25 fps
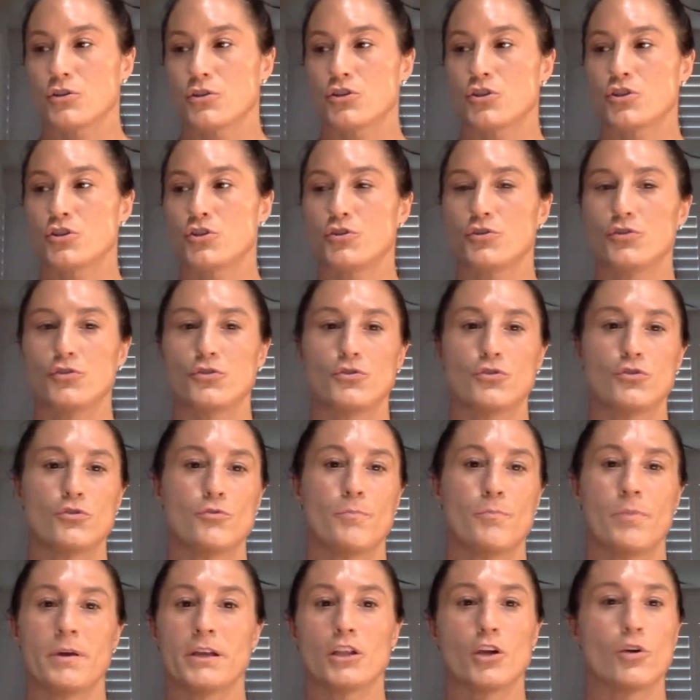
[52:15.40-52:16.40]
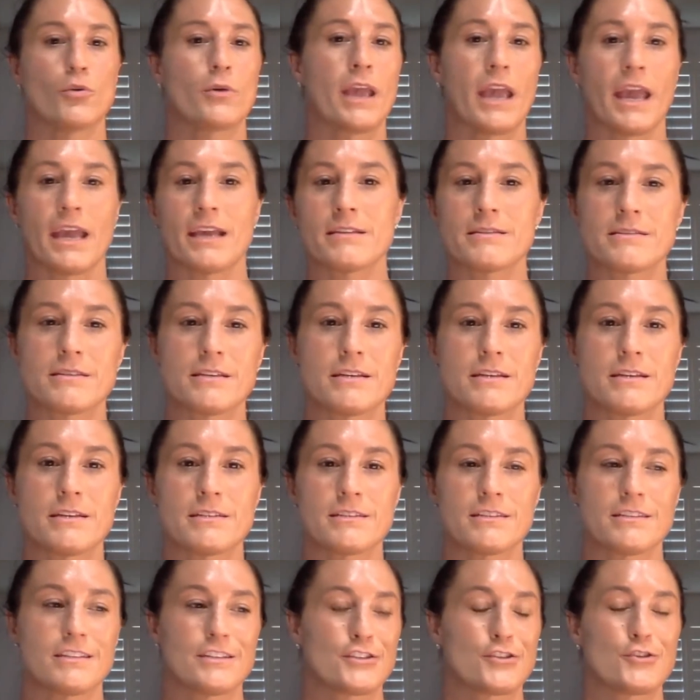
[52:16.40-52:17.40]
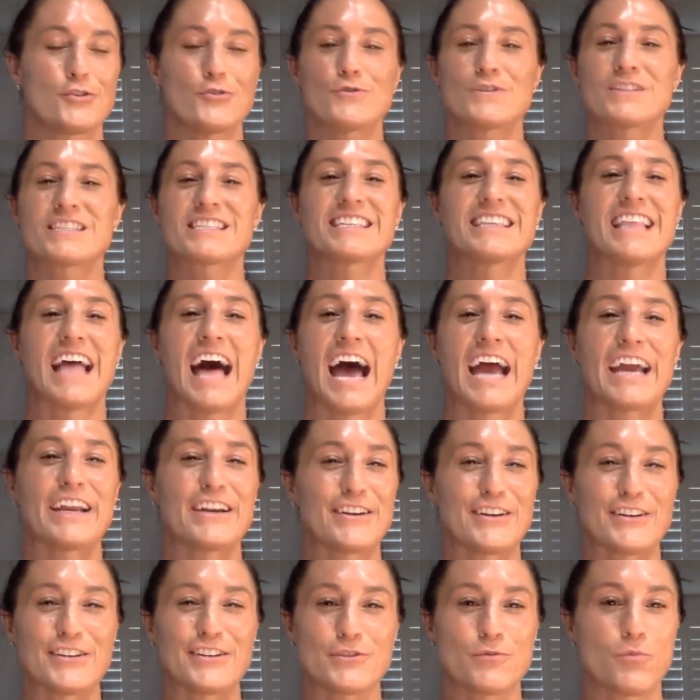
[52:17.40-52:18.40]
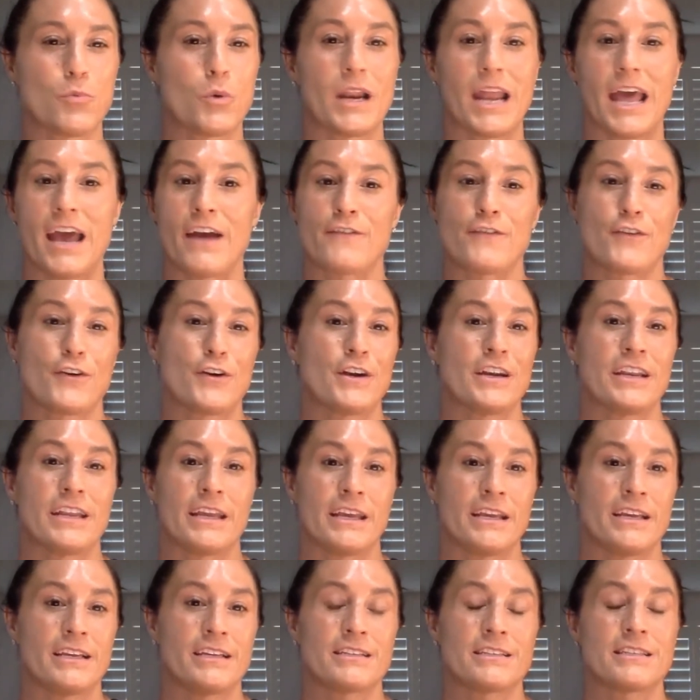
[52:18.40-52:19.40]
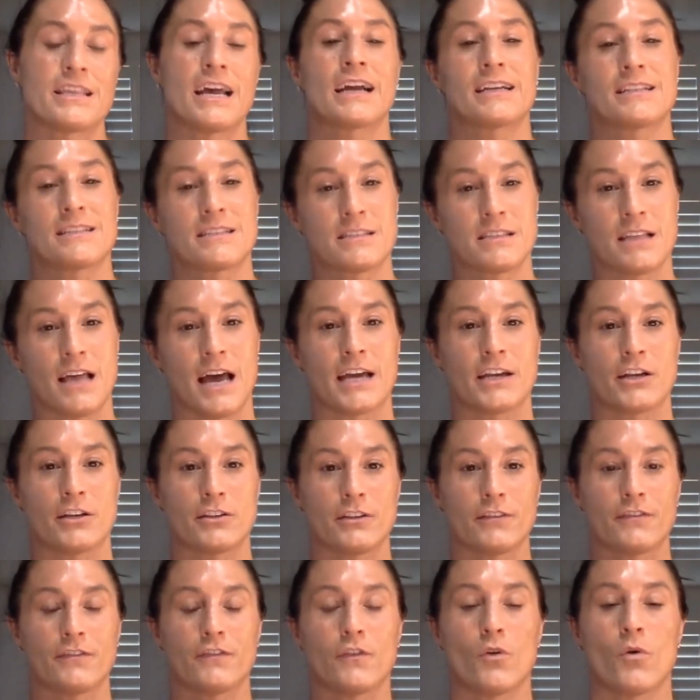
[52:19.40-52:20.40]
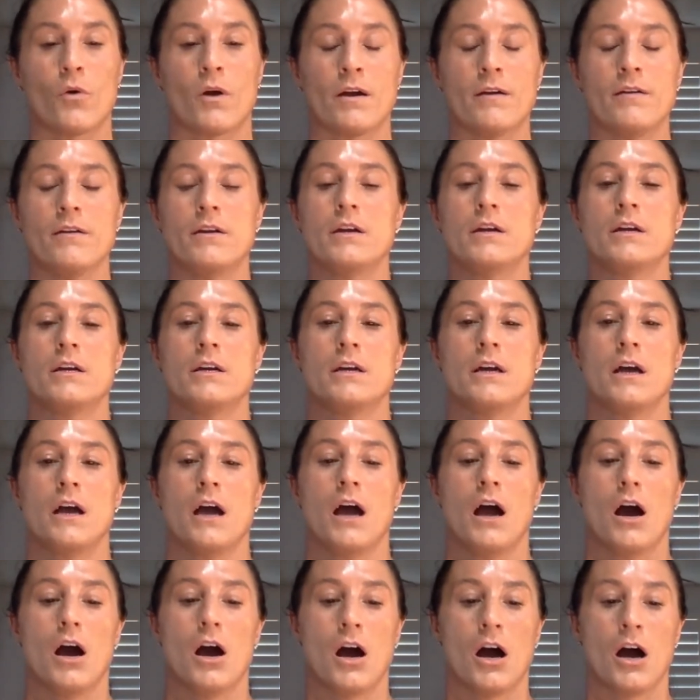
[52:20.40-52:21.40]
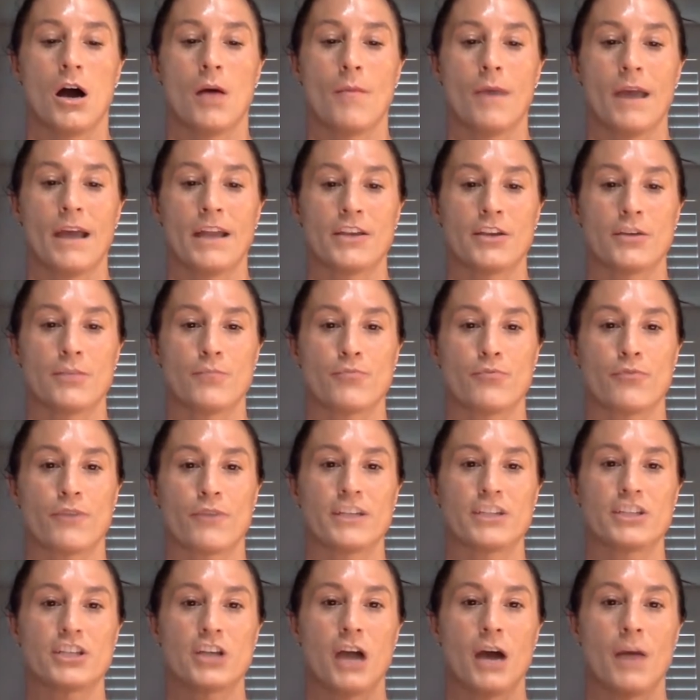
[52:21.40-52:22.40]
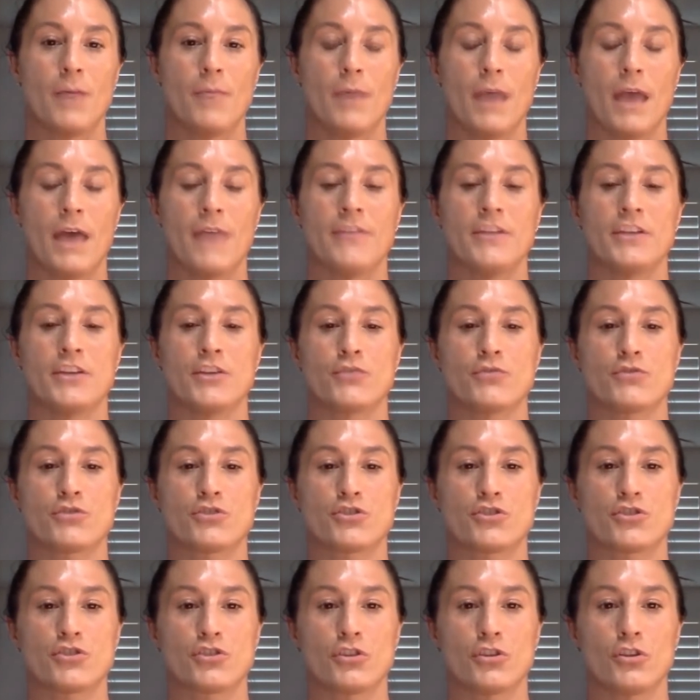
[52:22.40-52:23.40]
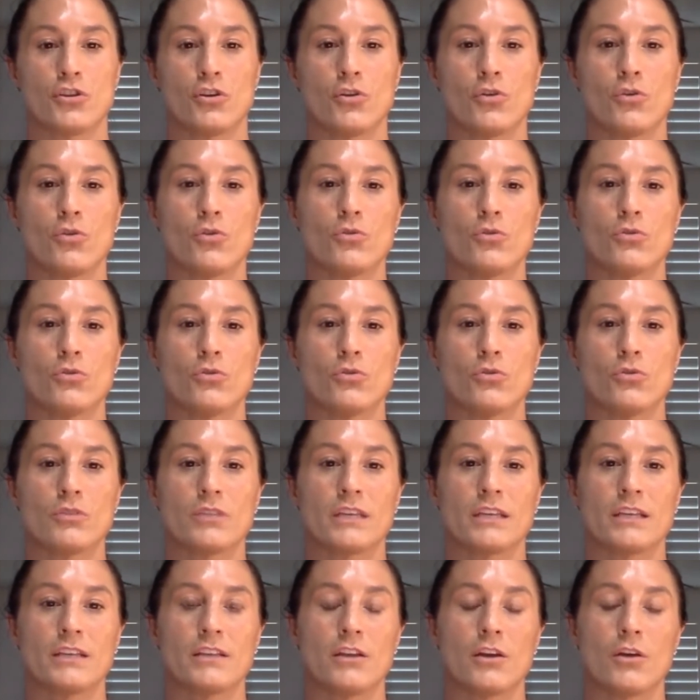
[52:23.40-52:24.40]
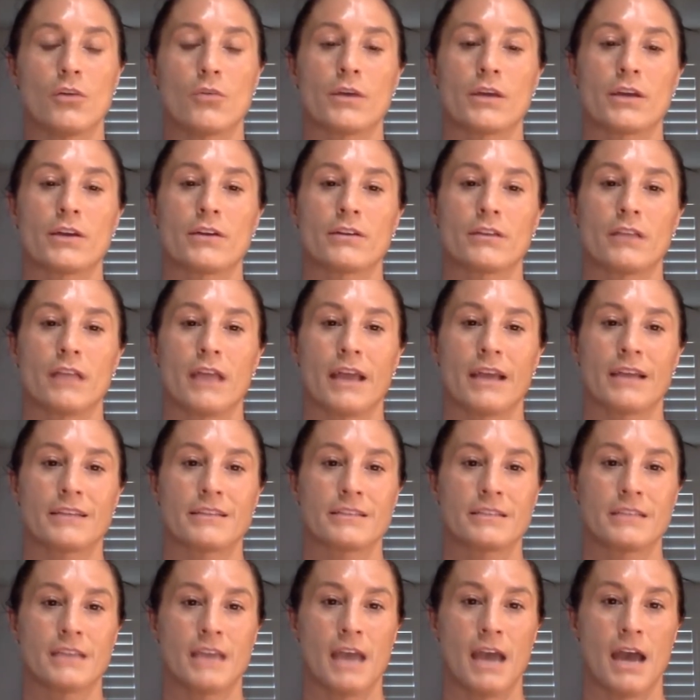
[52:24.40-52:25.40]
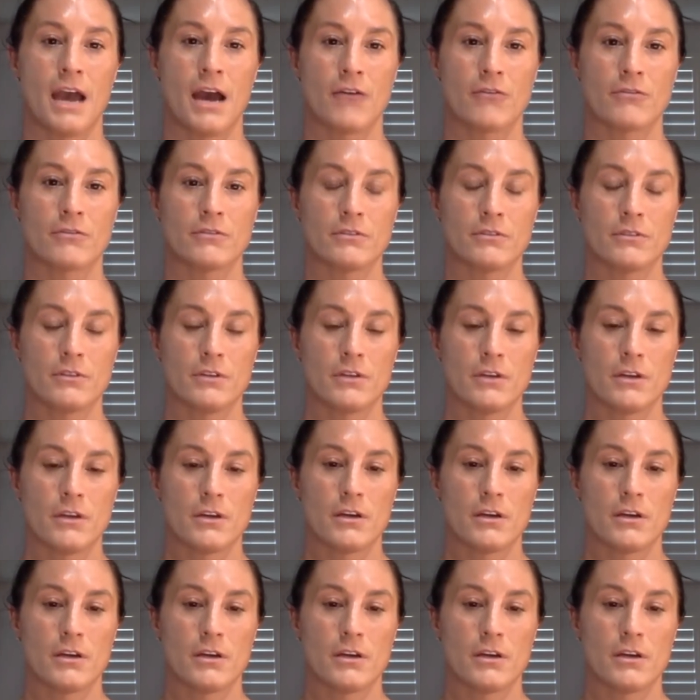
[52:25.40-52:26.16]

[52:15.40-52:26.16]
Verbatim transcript: two pillowcases, two sliders, whatever it is that can slide on the floor. Um, and you bridge up and then you slowly lower your legs down